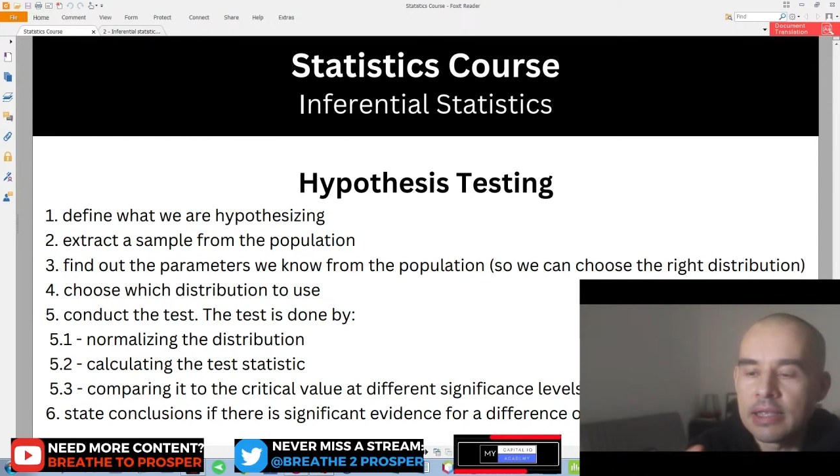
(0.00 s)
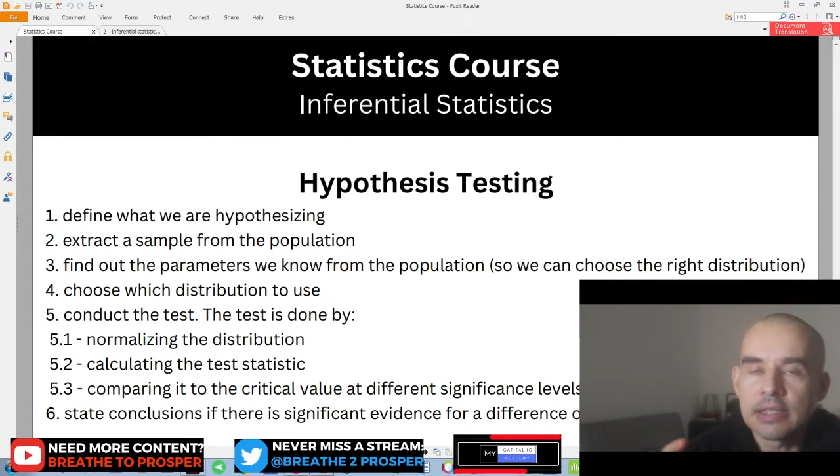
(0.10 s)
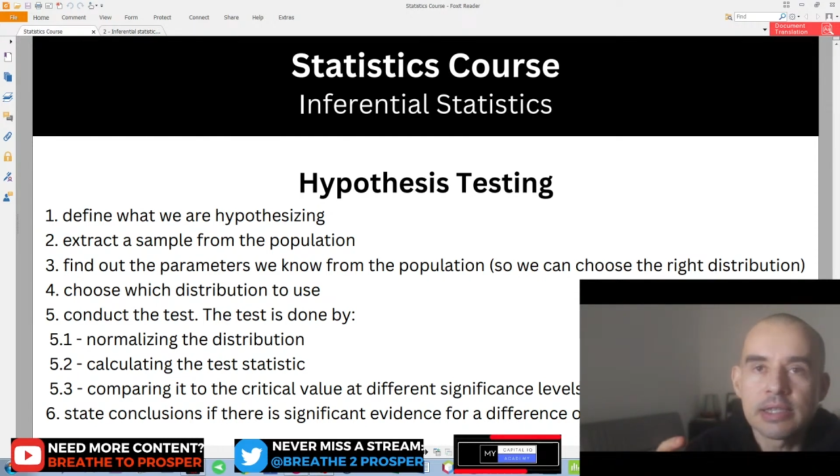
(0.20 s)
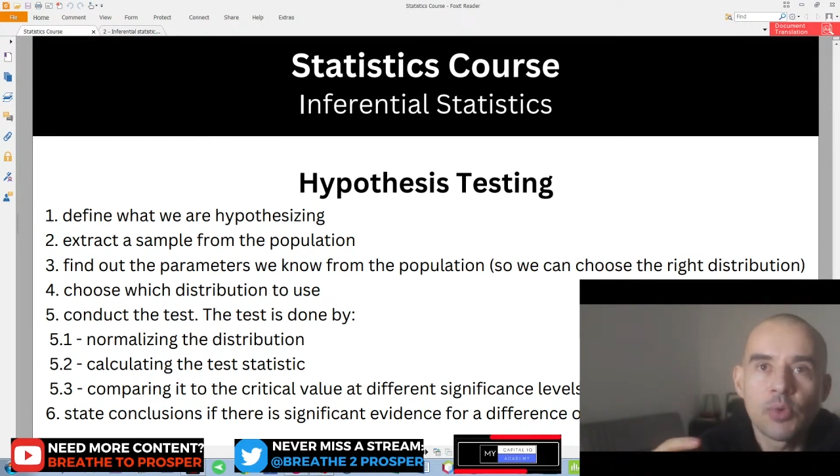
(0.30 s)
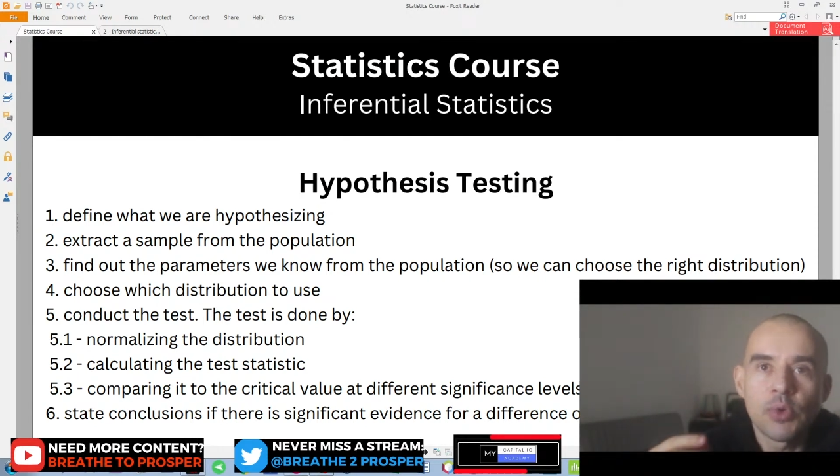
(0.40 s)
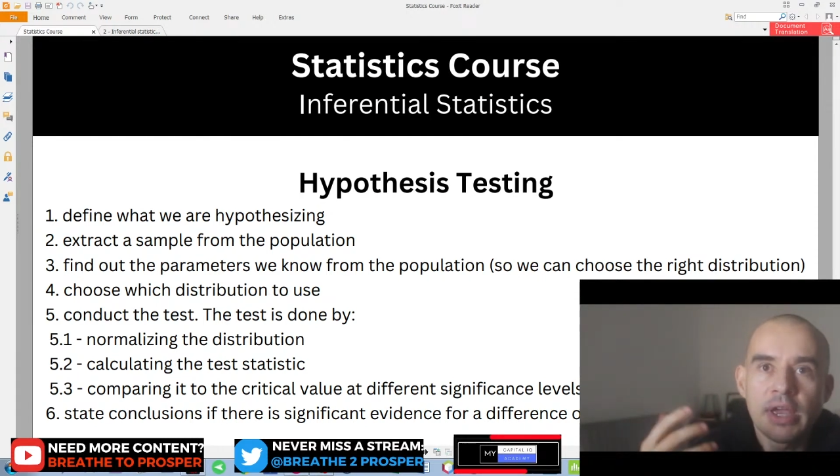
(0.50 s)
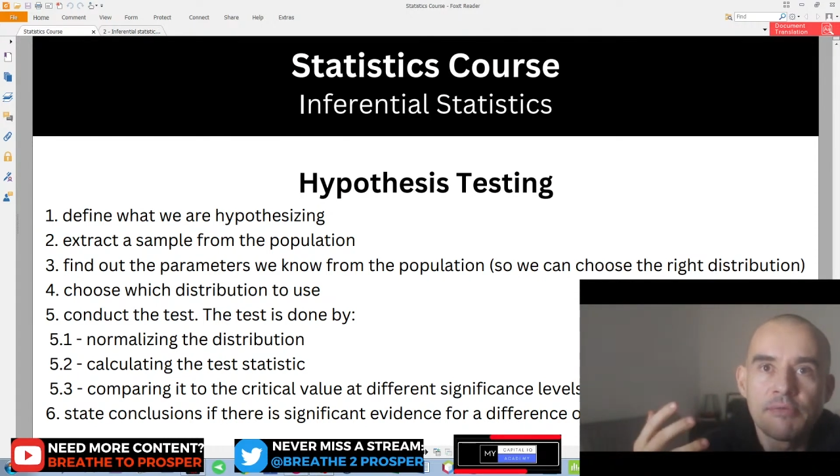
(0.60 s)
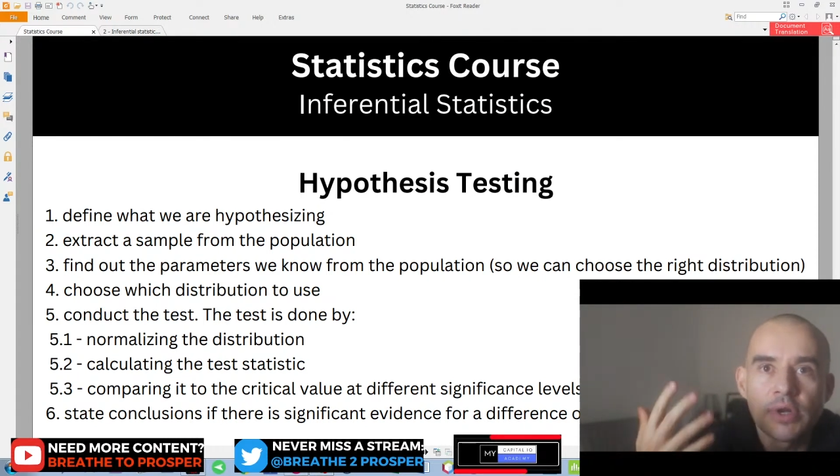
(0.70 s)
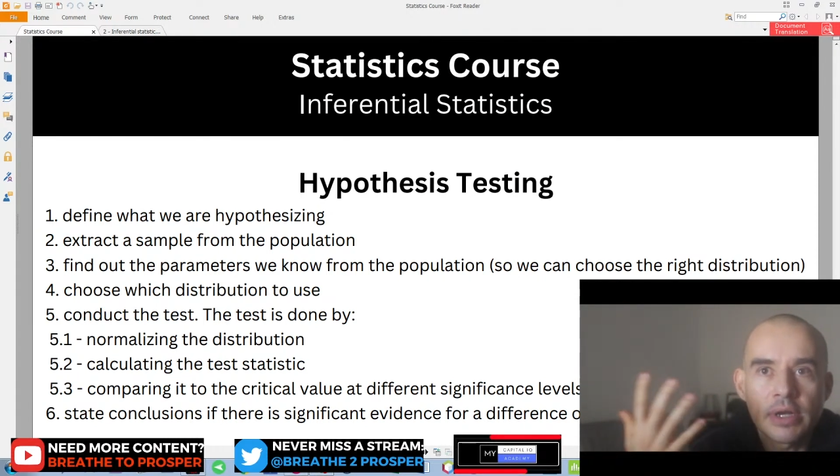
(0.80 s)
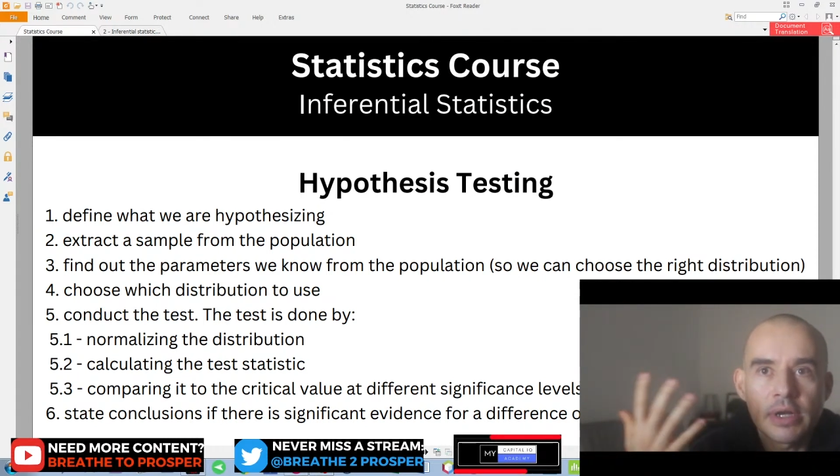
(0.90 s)
let's say we have
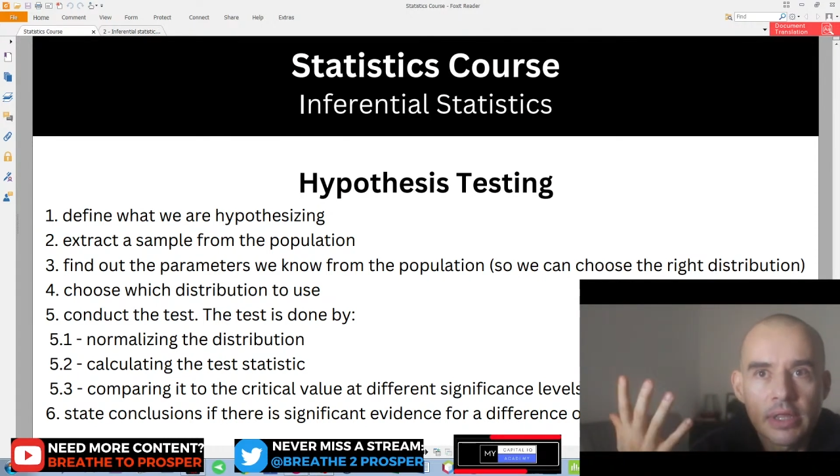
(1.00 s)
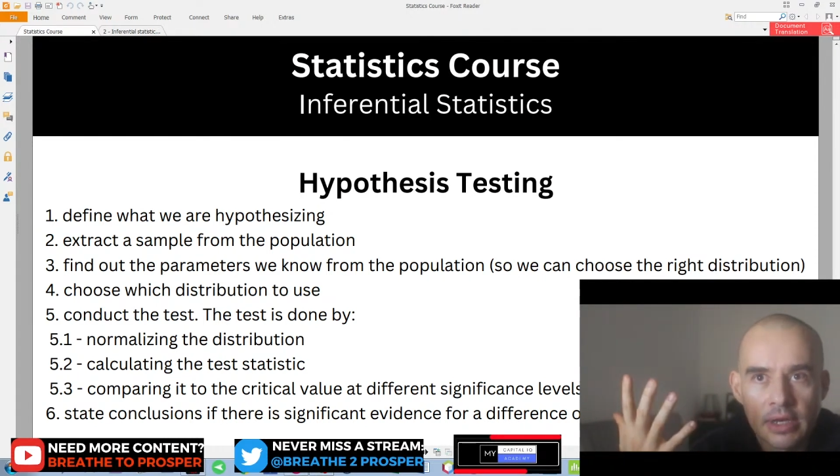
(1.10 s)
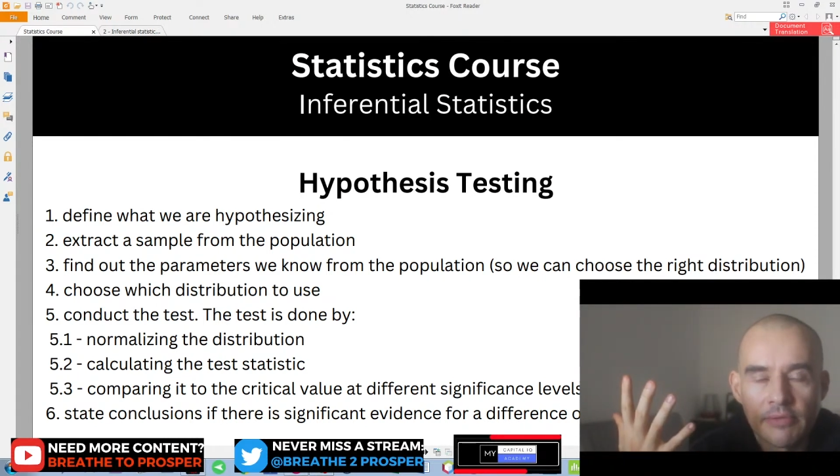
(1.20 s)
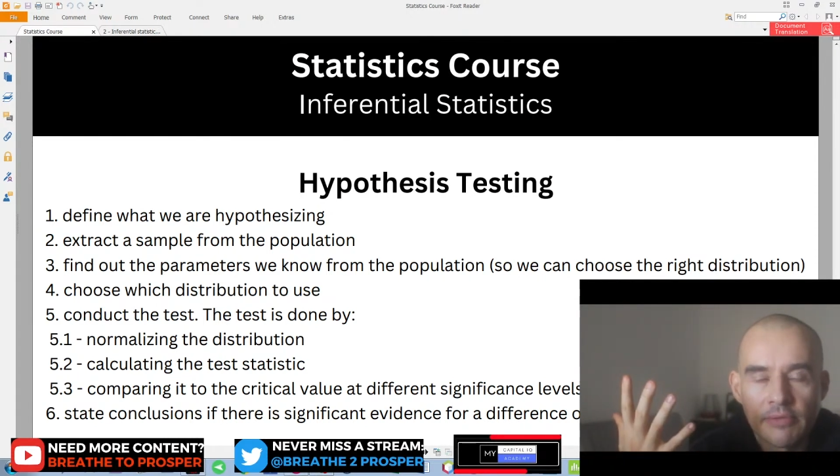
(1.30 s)
100